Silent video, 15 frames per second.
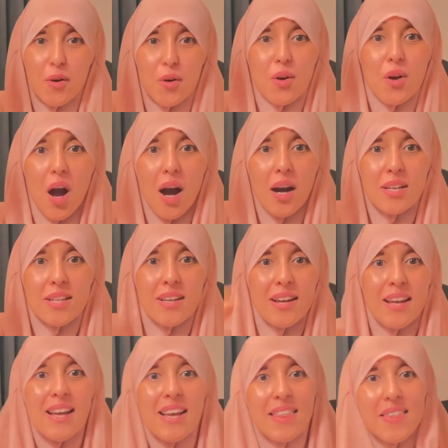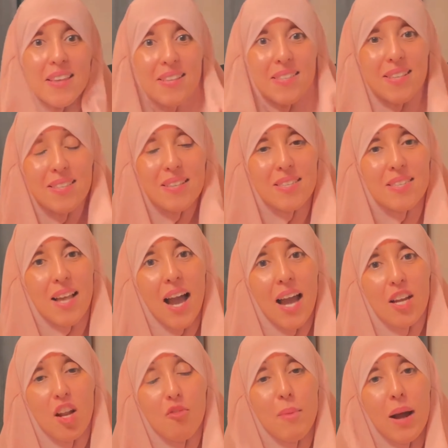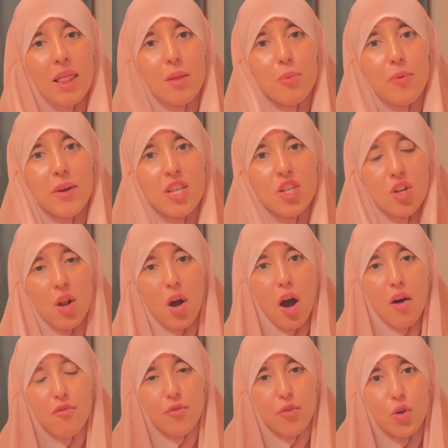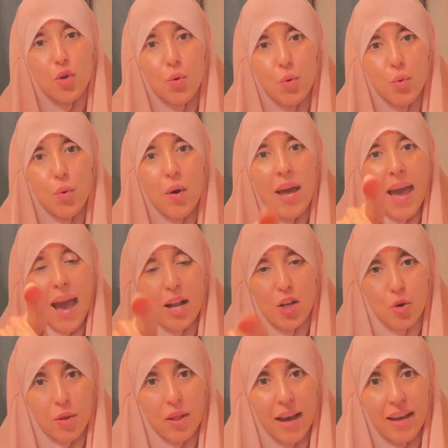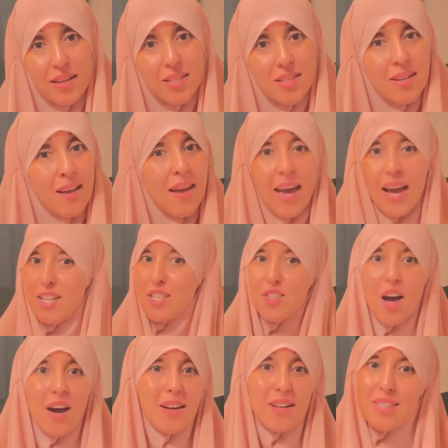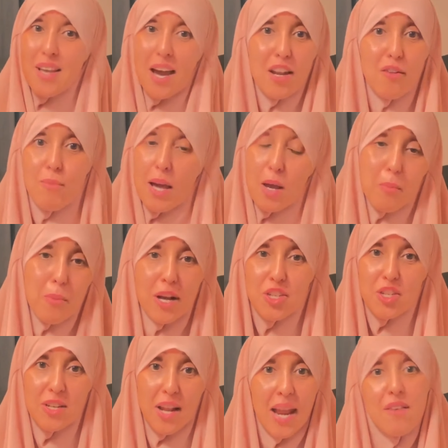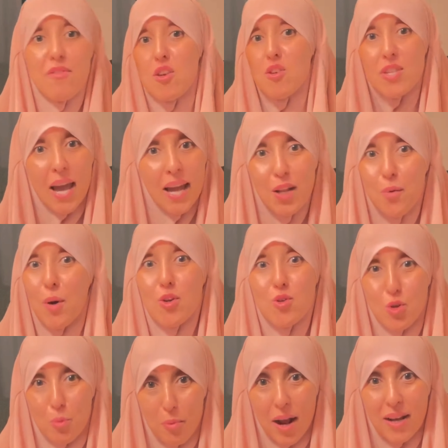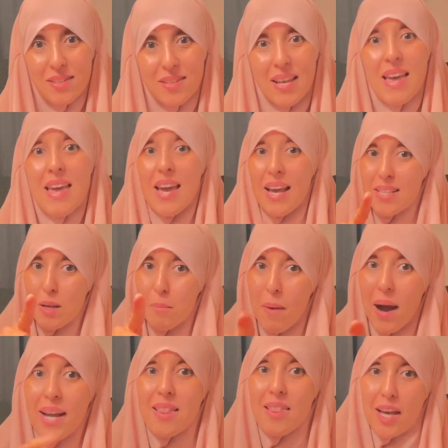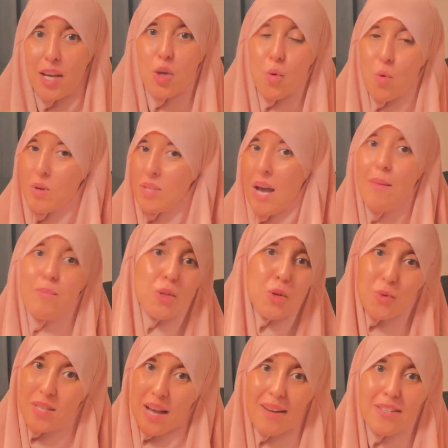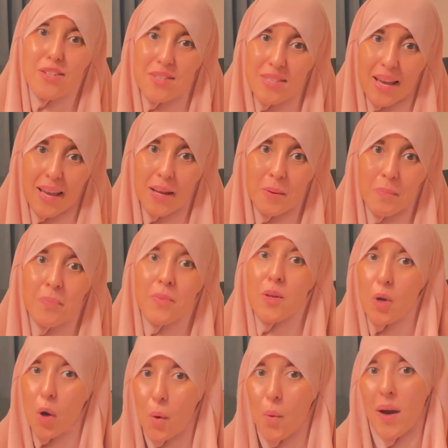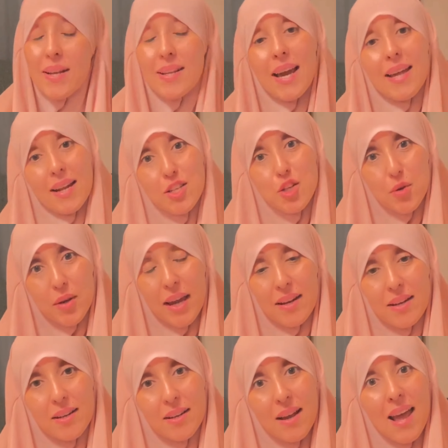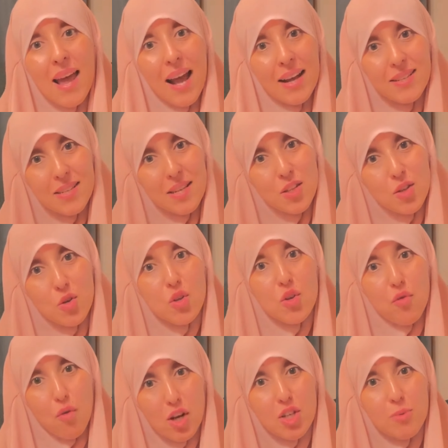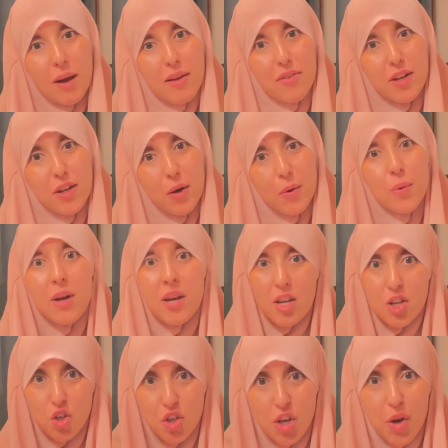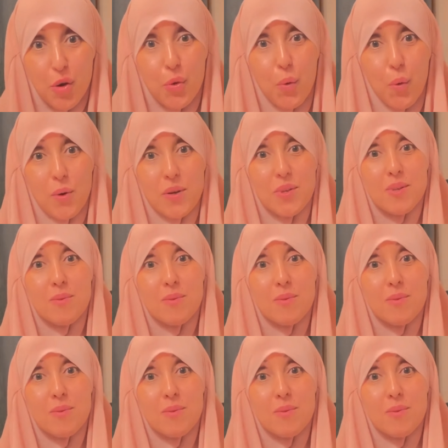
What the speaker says: God. This is a sign of my liberation, of you and your likes. It's not a sign of my oppression. And if there's anyone who's oppressed, is a mind like yours, I'm so sad to say. Go and get educated. And sisters, you watched my video, share yours.